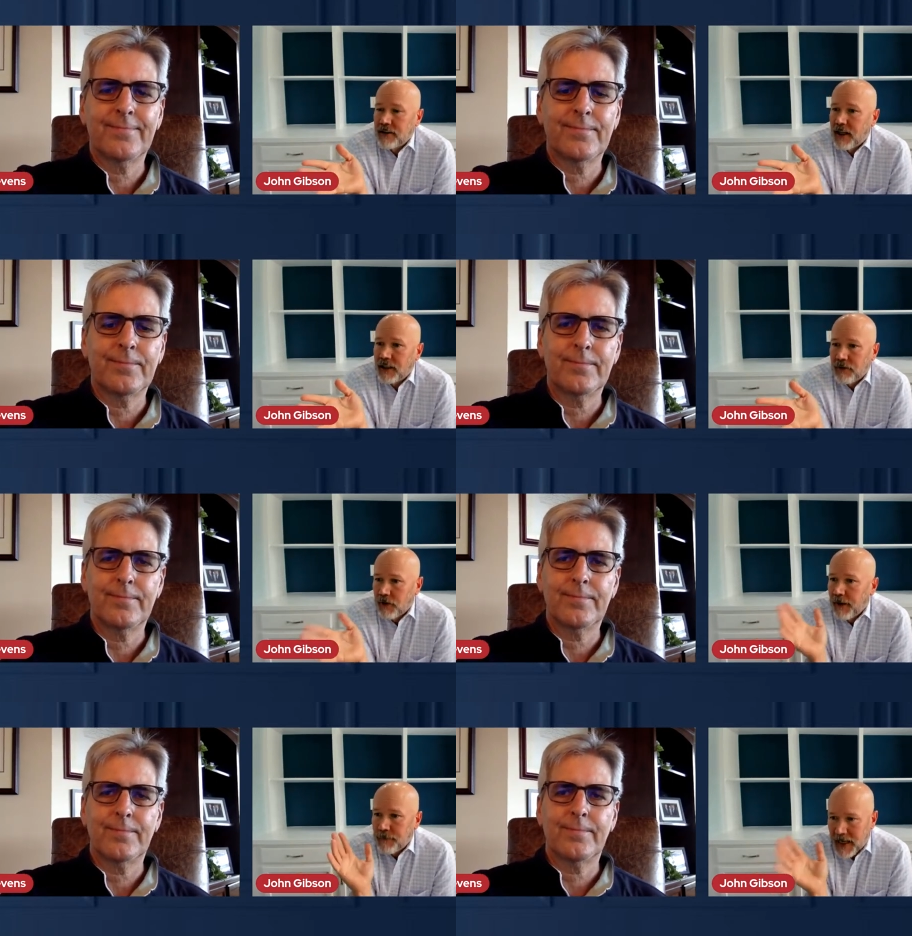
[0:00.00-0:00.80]
Speaker 1: executive,
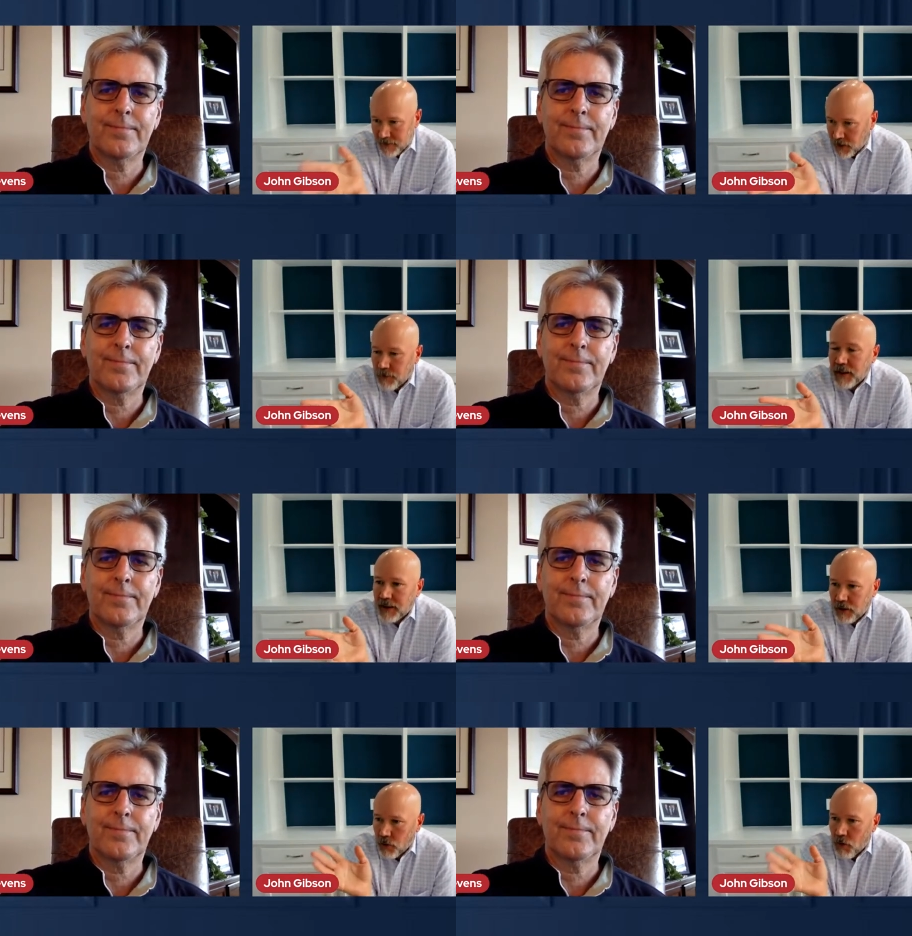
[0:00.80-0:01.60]
right? That's going to
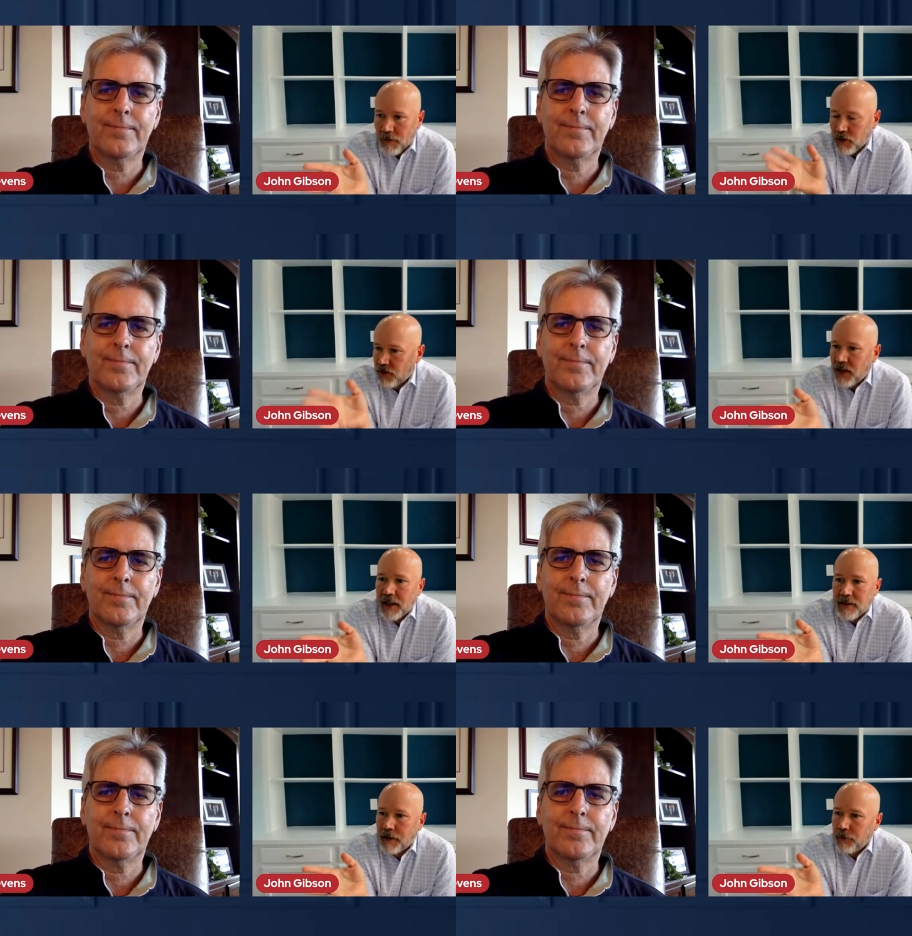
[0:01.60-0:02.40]
be whoever you're
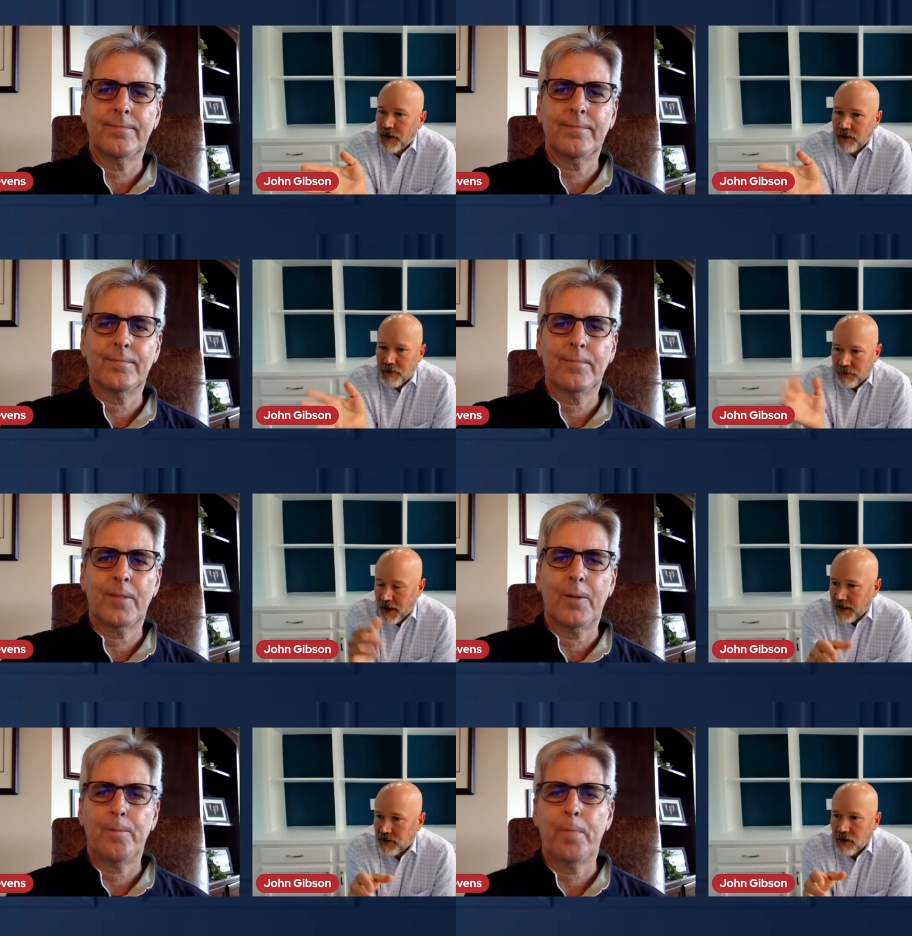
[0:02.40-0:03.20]
signed up with at
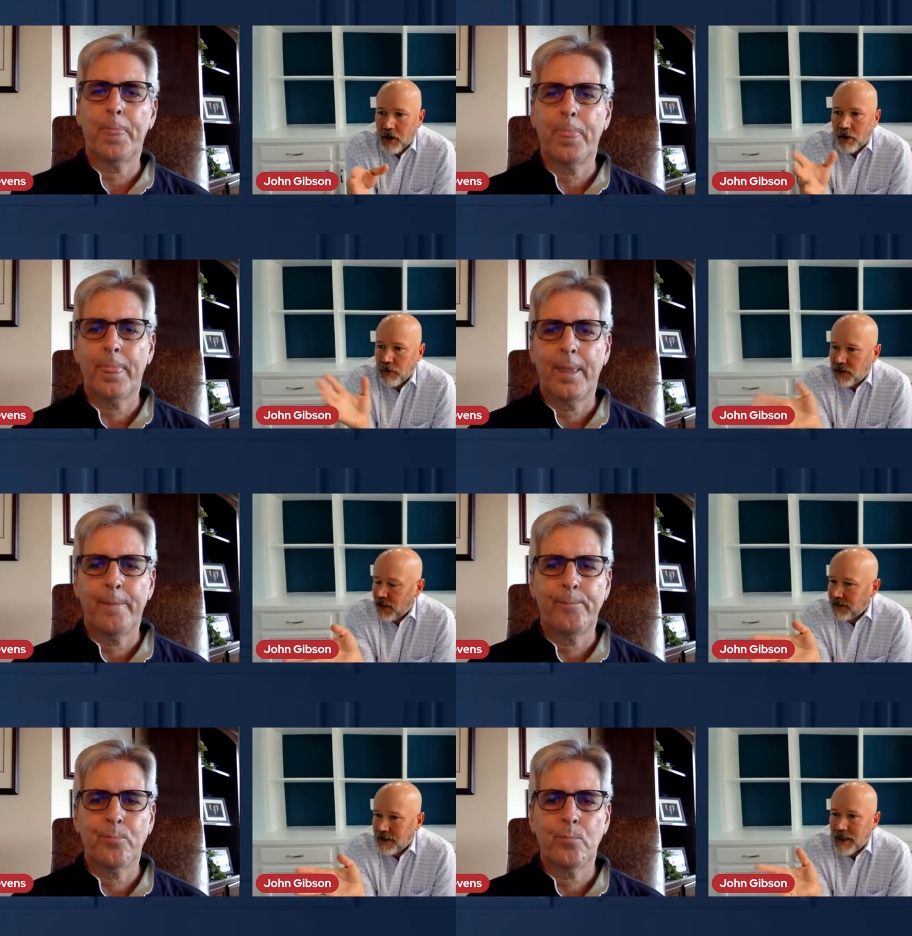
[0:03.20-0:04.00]
Flagstar, reach
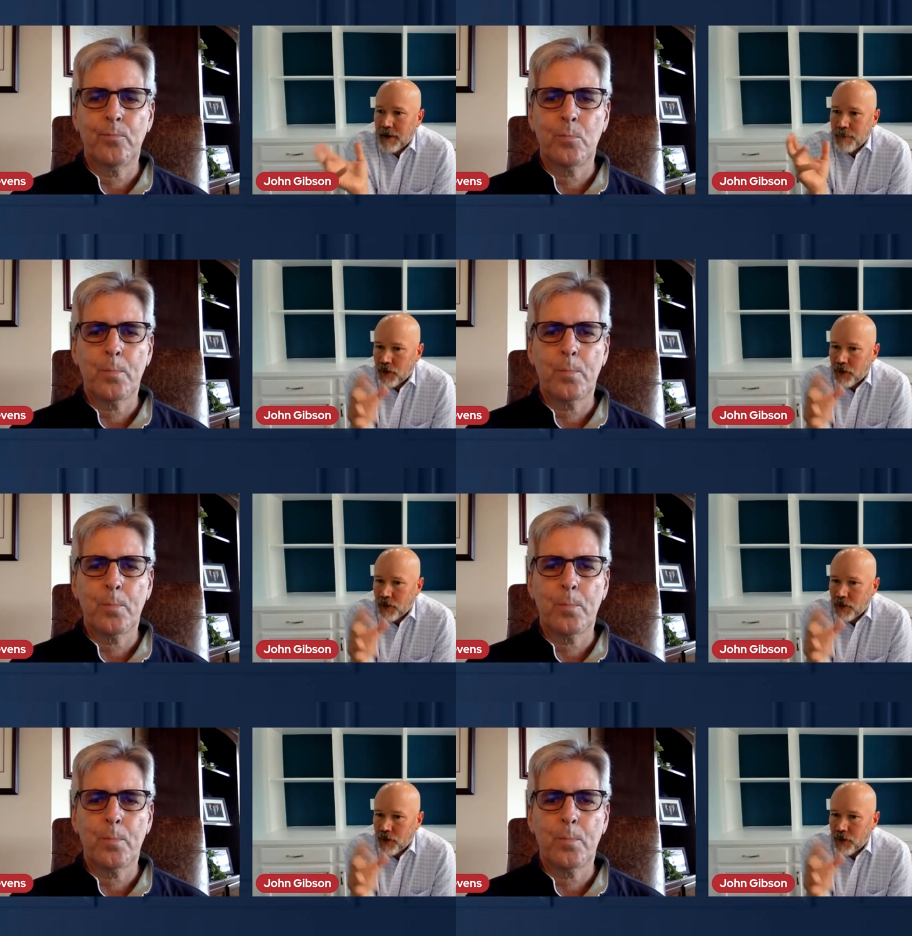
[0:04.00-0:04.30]
out to them.